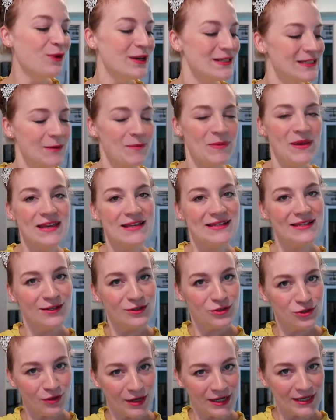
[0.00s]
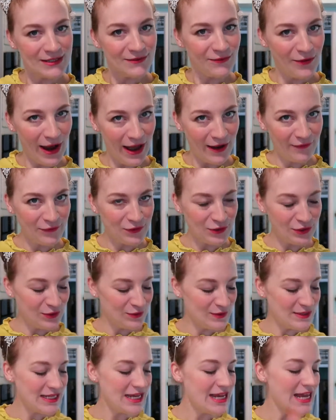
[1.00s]
Recipes and Drinks for
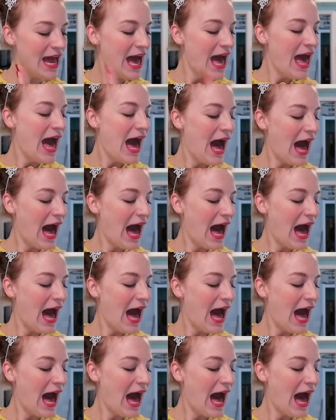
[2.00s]
Afternoon Tea.